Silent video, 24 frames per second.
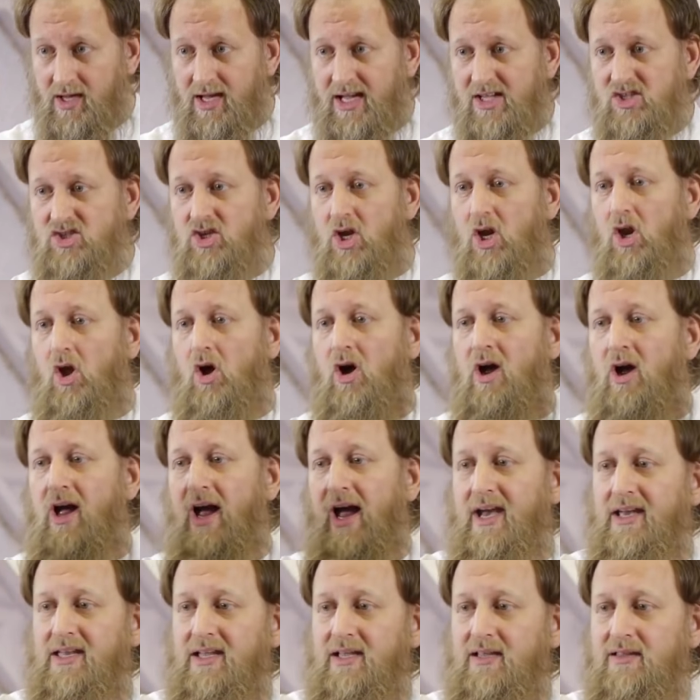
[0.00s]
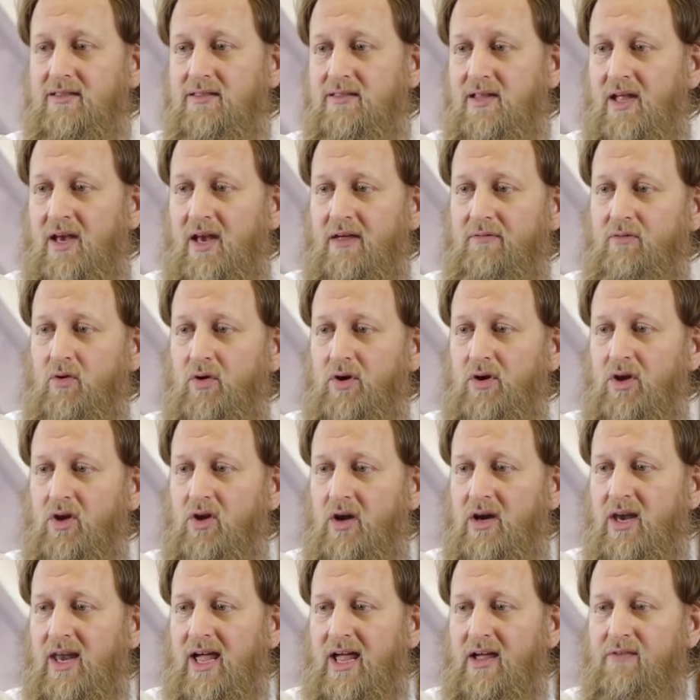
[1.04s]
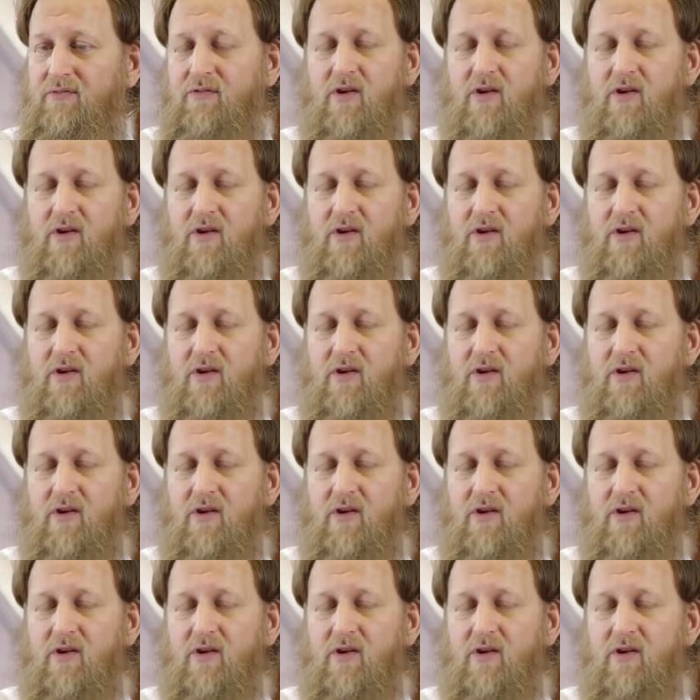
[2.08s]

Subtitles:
It's a long hadith and I've only got like